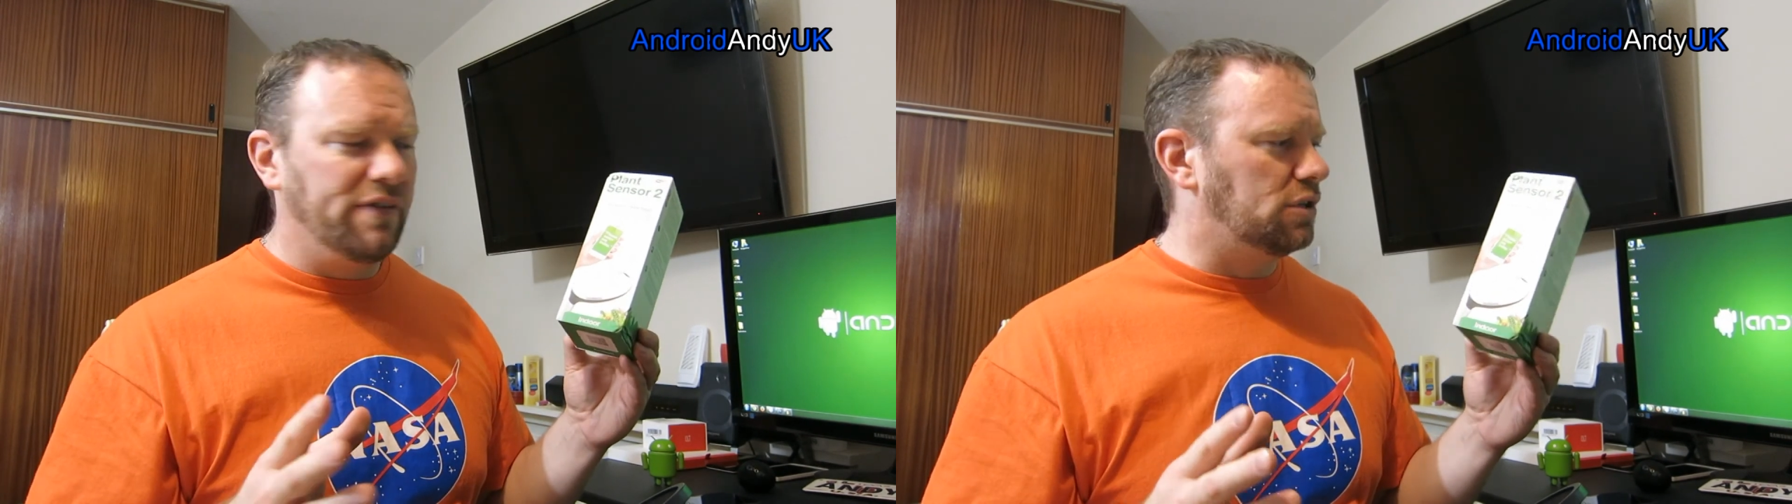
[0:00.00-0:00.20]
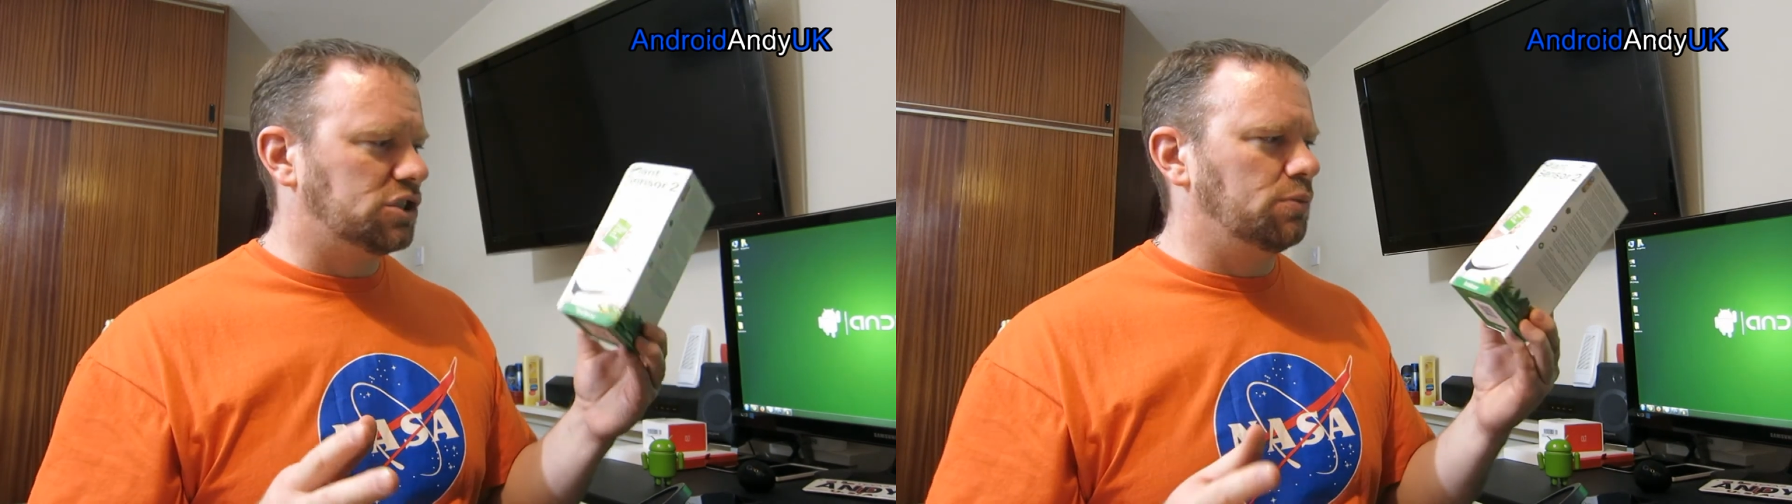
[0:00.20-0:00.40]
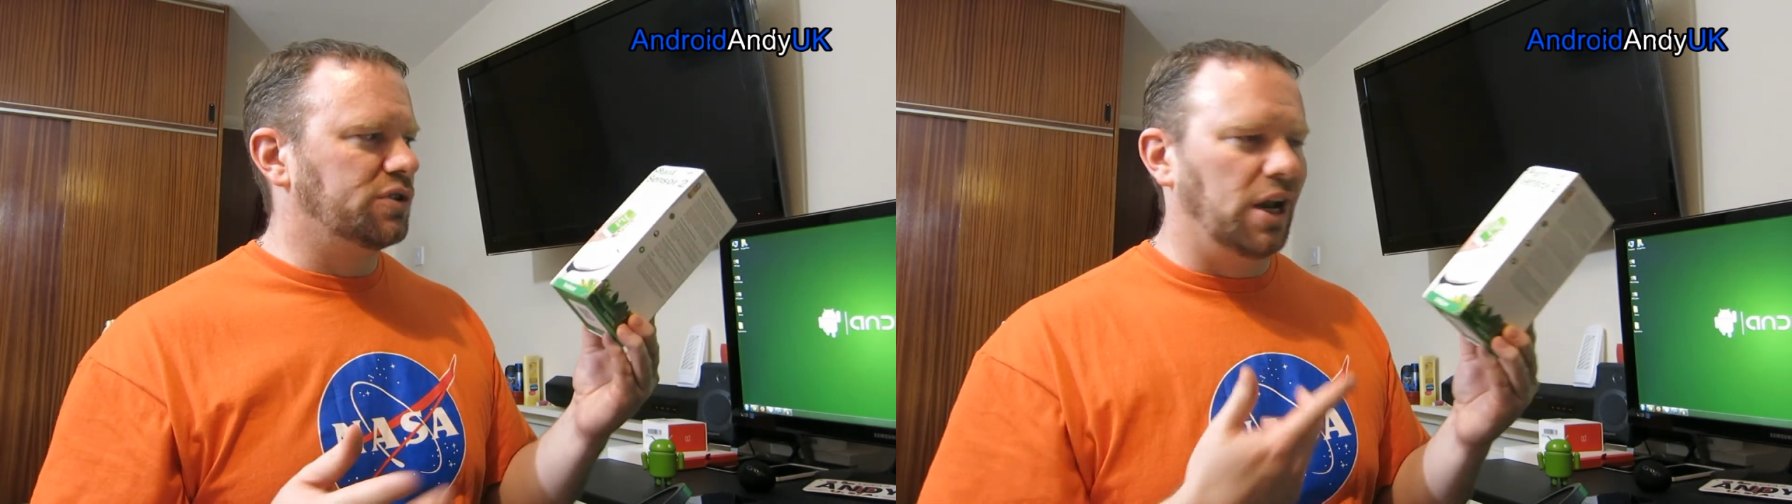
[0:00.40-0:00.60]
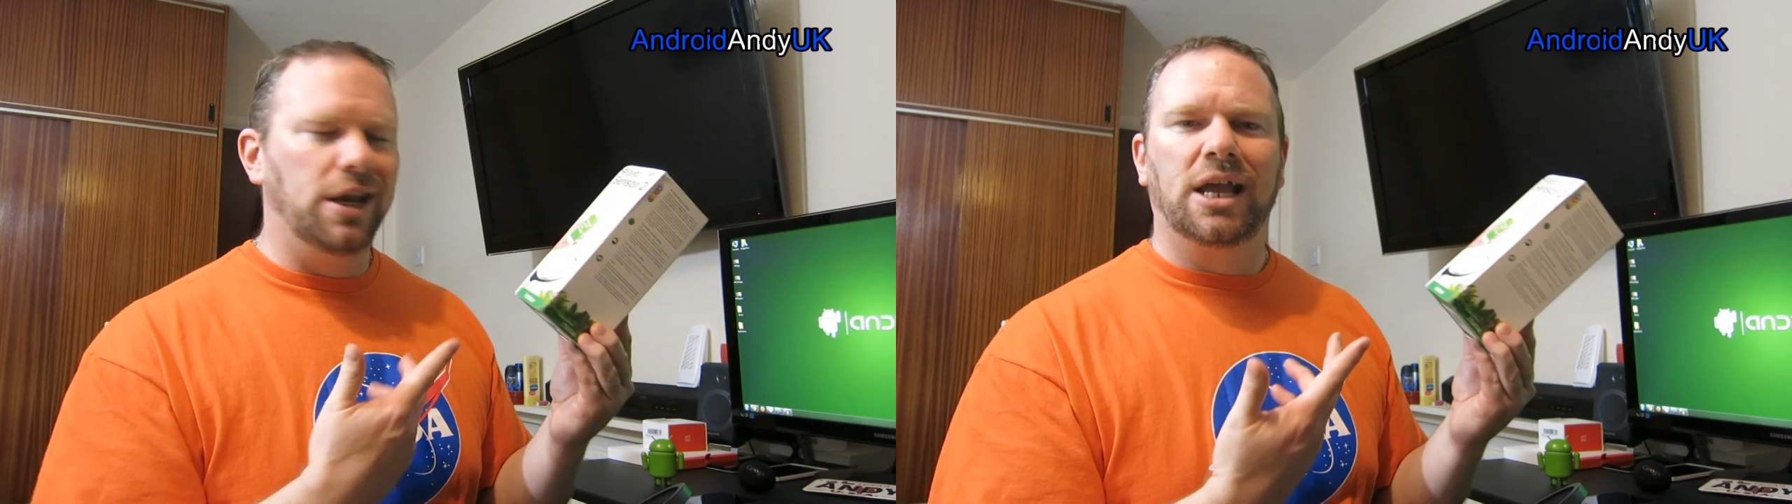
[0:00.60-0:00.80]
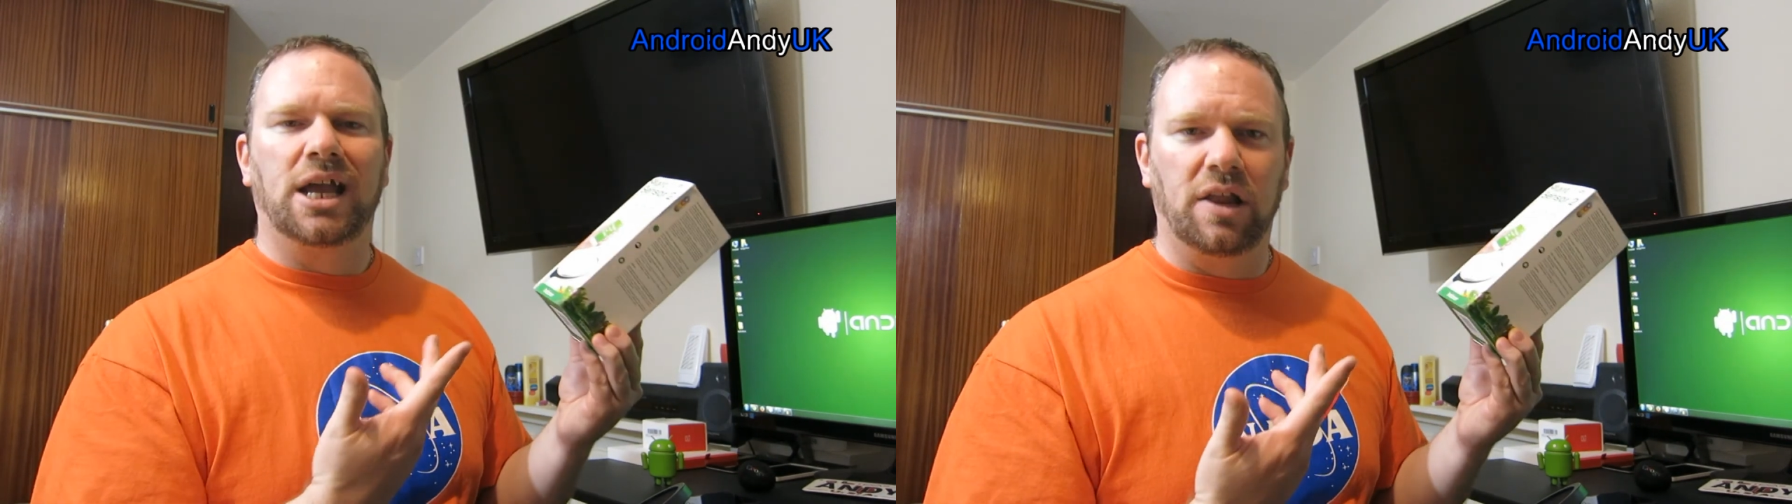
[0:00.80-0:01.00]
and someone's going to
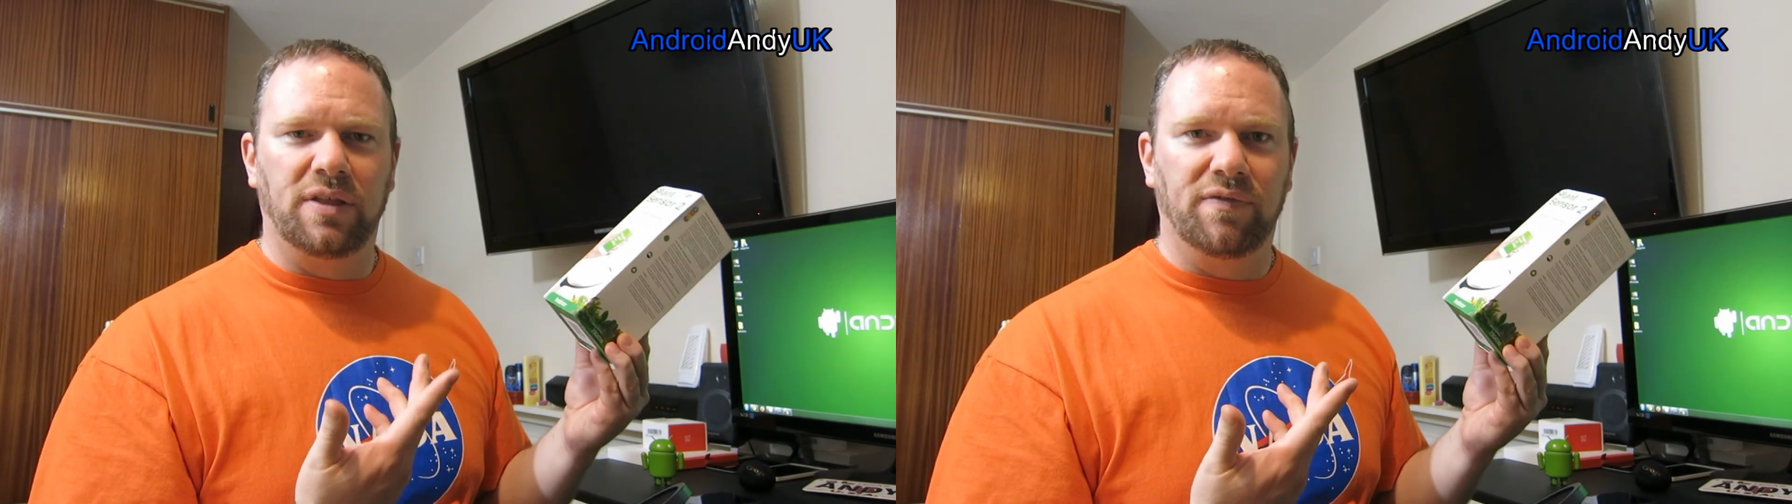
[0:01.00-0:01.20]
nick anything